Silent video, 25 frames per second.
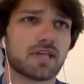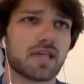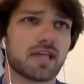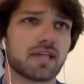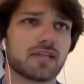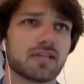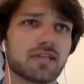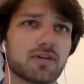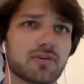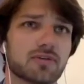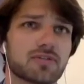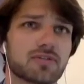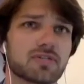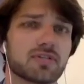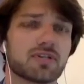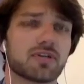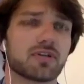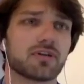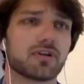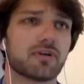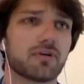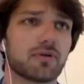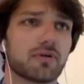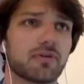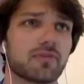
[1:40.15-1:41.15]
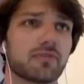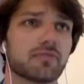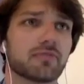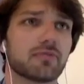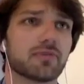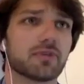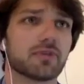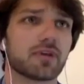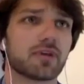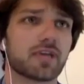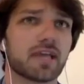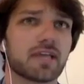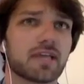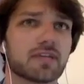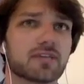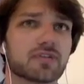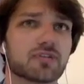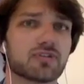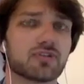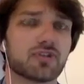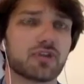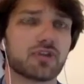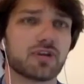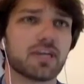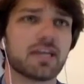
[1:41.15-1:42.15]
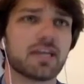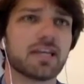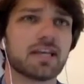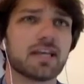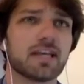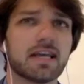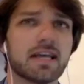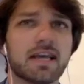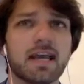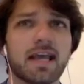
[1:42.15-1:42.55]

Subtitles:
diagnosed and are going through your cancer journey,